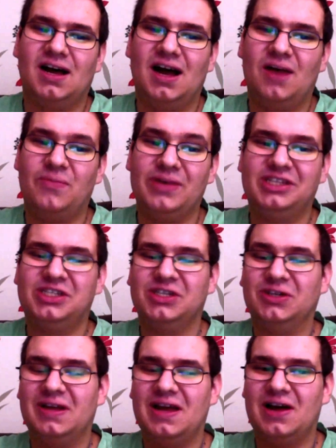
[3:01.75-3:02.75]

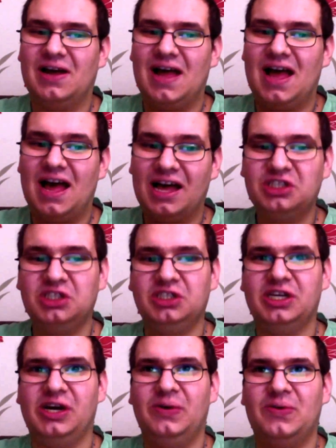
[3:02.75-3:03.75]
which, as you
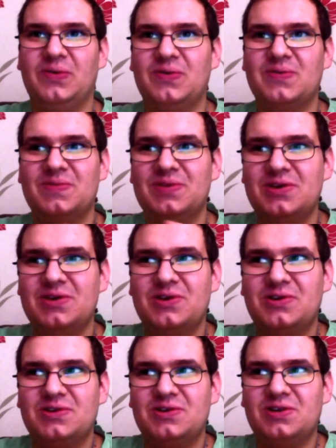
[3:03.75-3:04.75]
know,
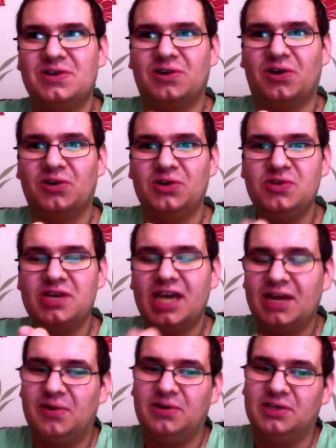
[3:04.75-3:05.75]
on the UK
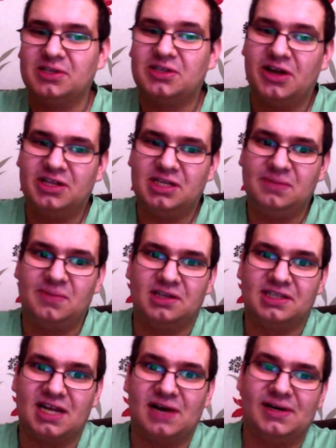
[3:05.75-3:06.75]
roads is 30 miles
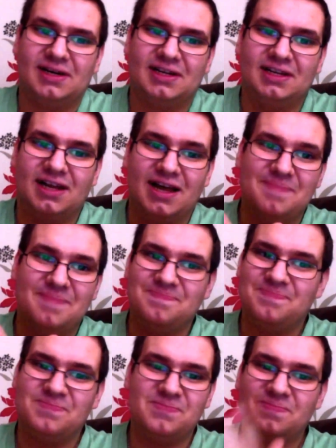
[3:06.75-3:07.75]
an hour
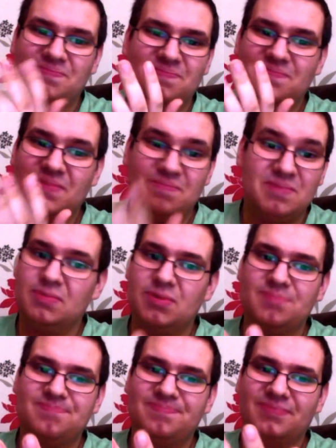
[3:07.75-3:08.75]

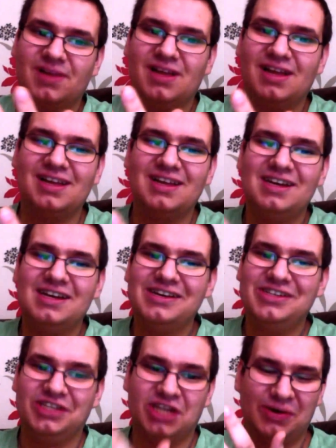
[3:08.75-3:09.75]
minimum.
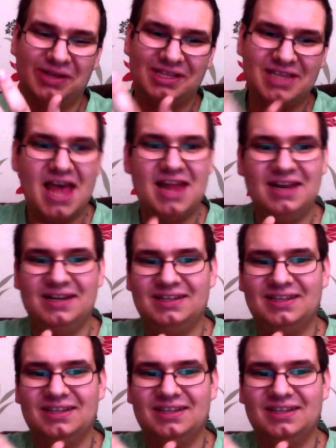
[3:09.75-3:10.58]
So going 10